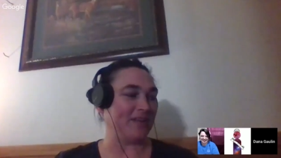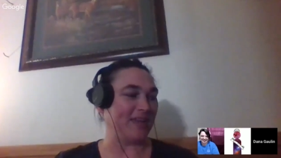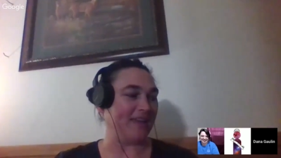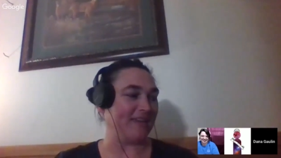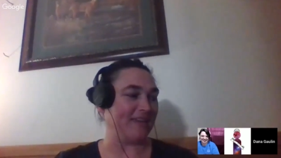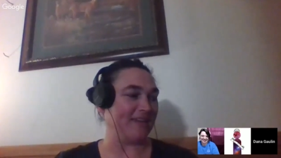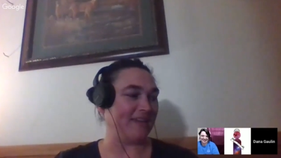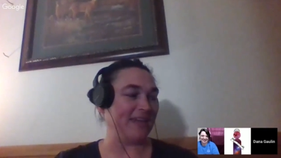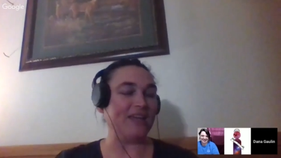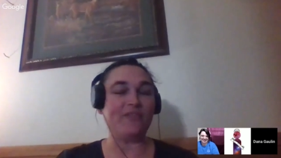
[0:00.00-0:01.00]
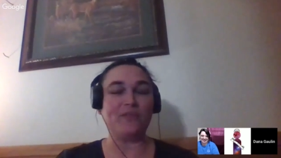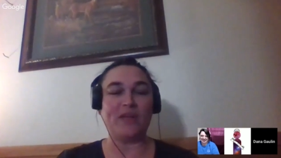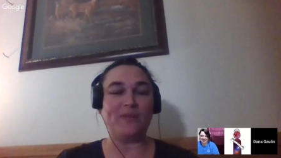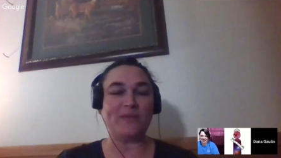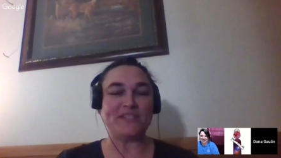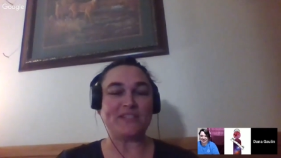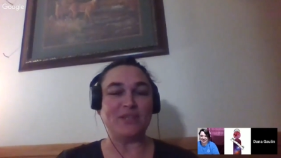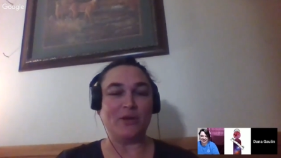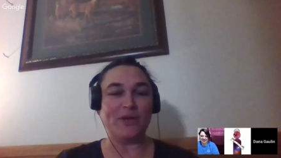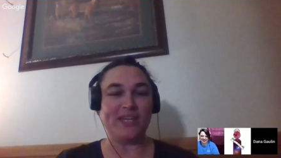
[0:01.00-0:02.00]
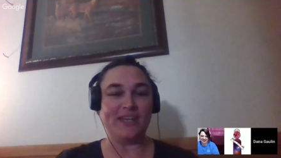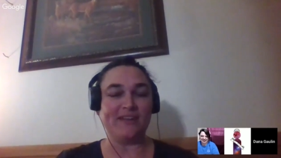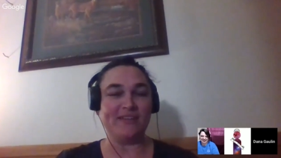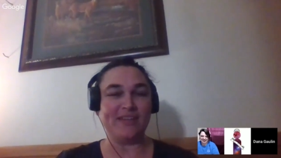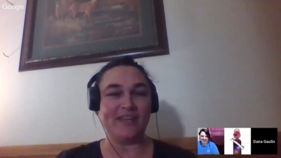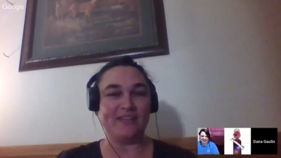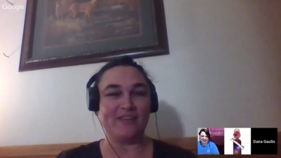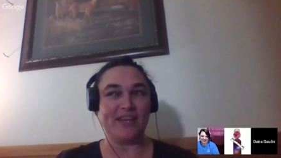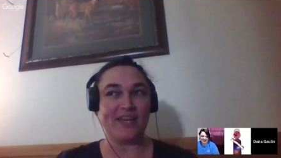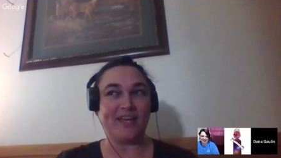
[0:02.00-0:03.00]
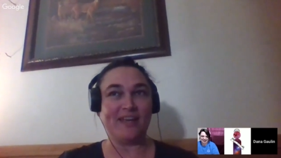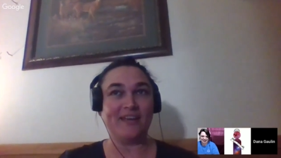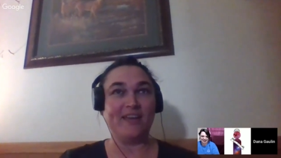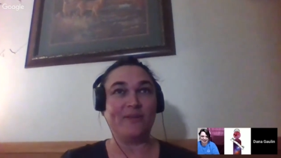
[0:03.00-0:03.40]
like, even it was snowing here the other day.